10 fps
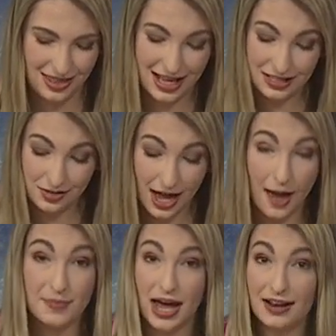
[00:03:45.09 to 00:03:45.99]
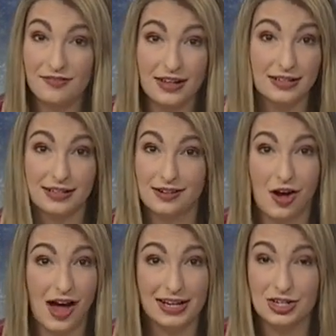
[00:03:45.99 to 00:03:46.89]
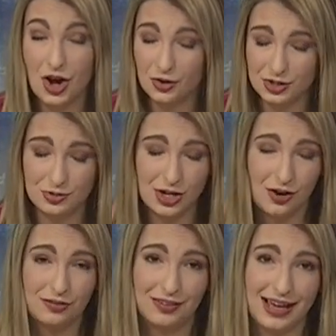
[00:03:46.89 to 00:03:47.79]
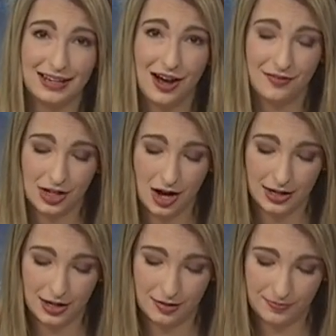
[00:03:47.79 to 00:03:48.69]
That's okay. I'm not offended at all. But I know you don't like avocado.